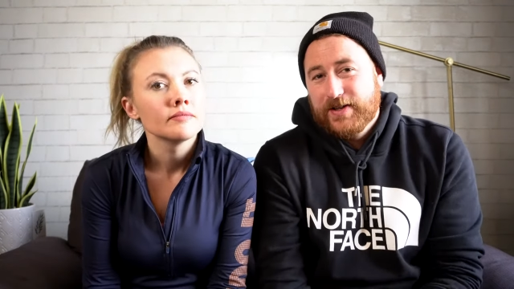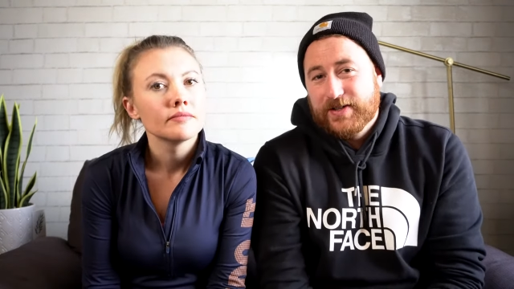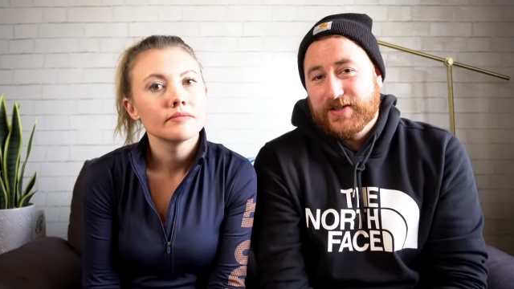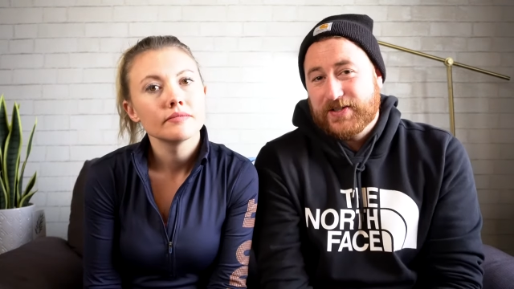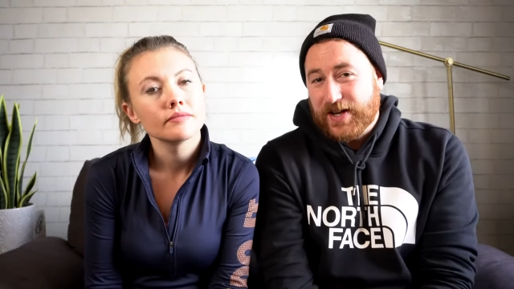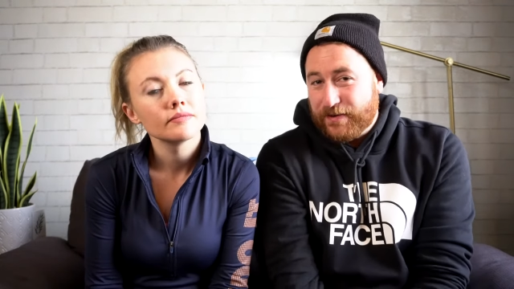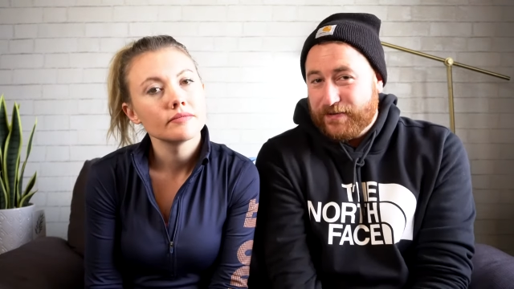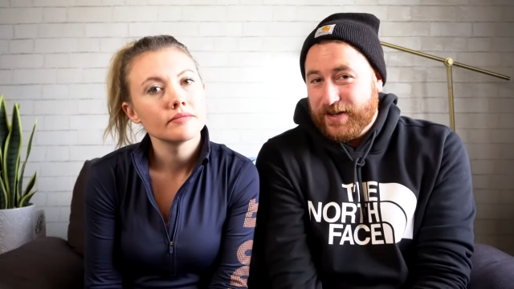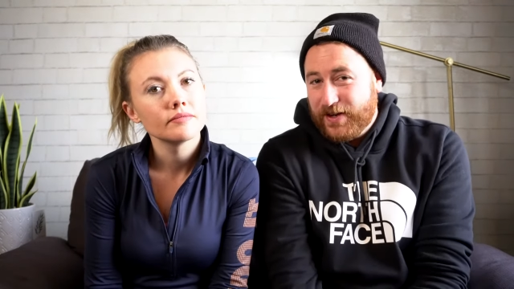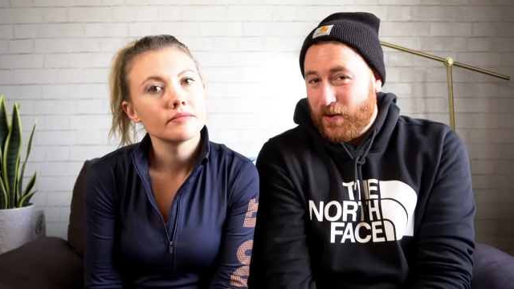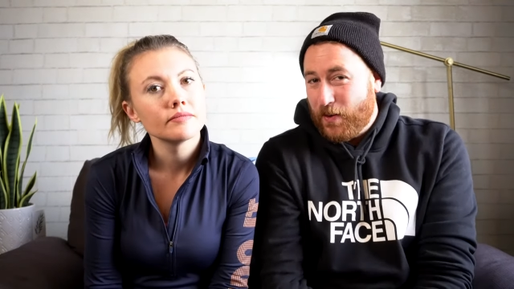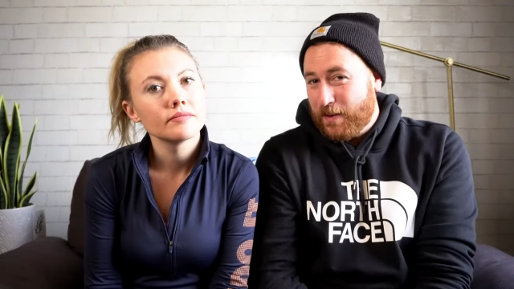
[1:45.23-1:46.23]

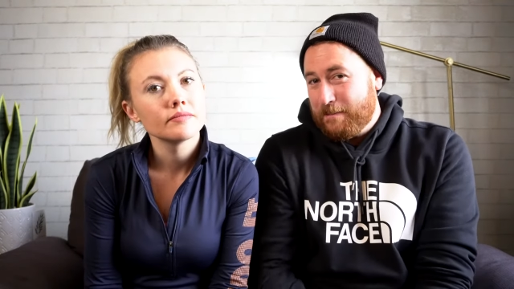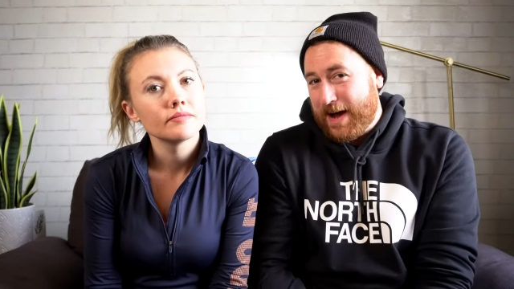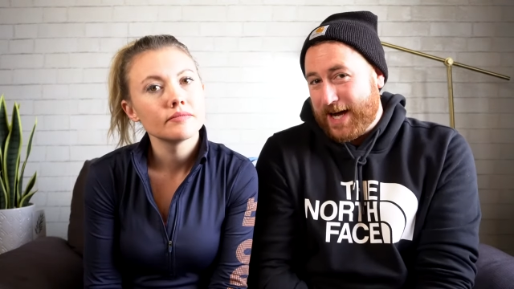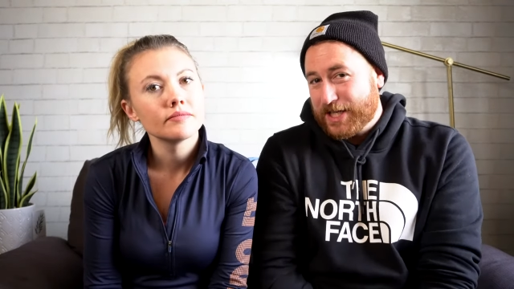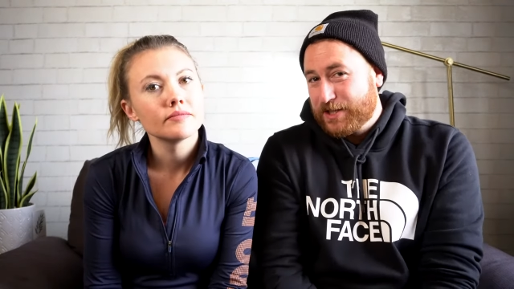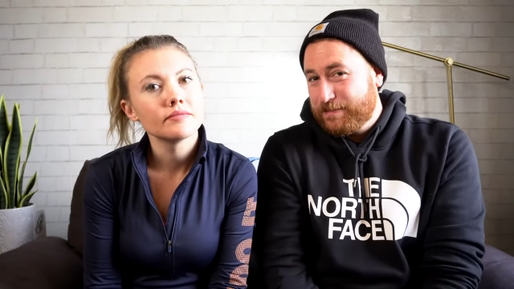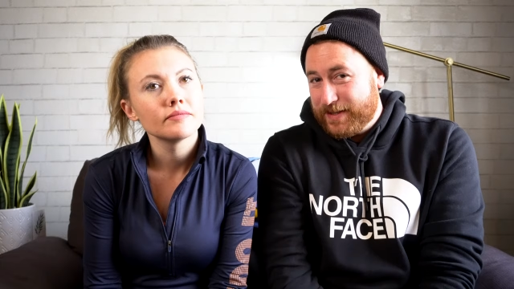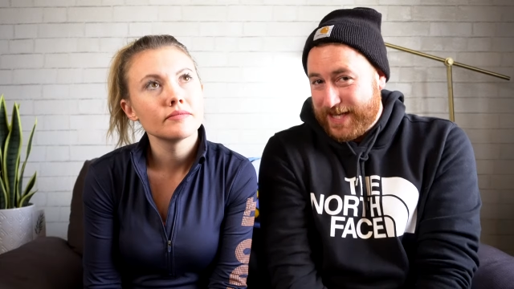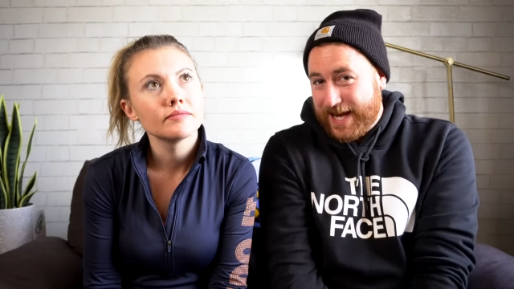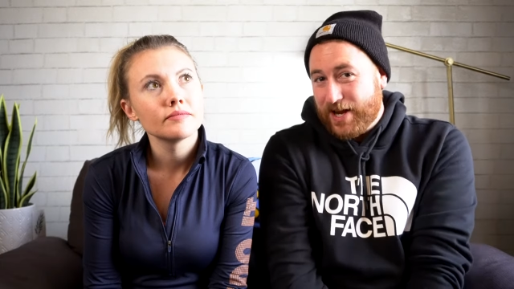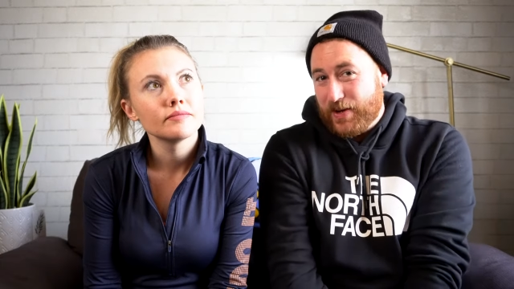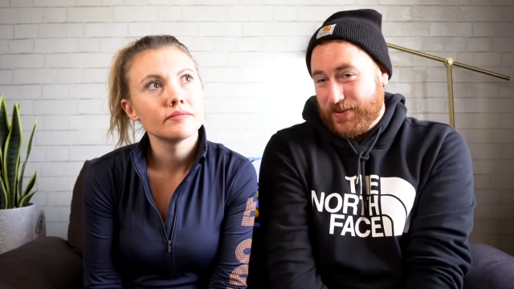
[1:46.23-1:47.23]
Speaker 1: Stuffing or mashed
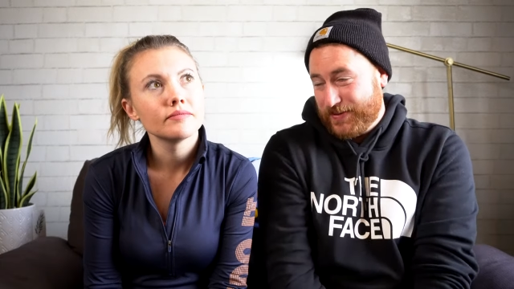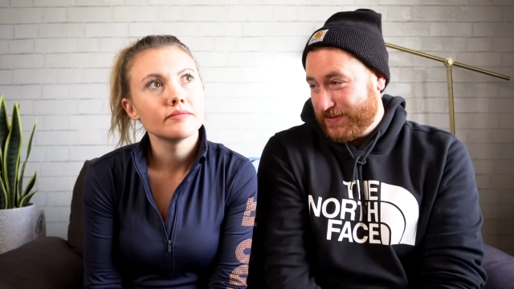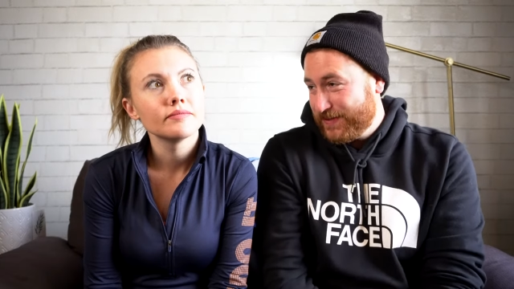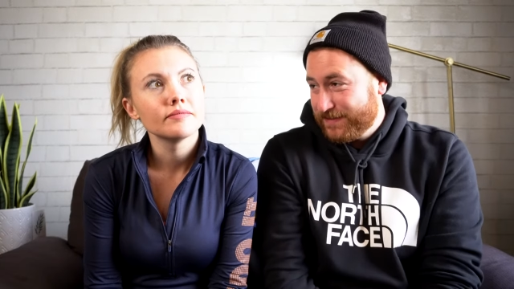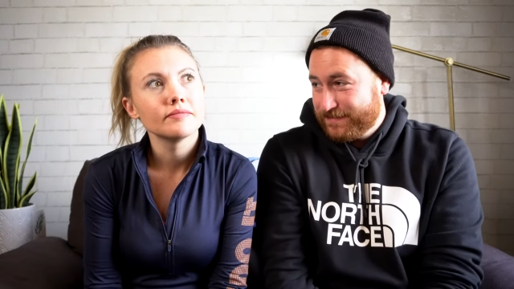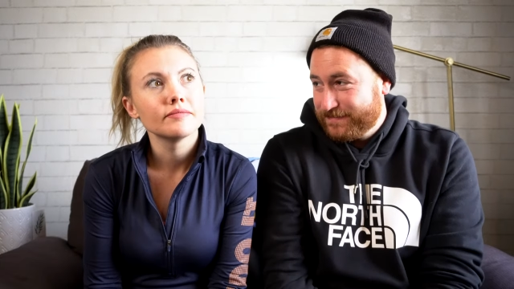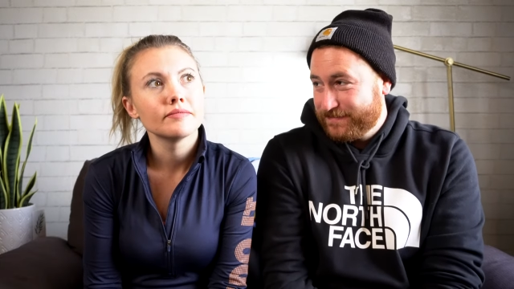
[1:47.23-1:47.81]
potatoes?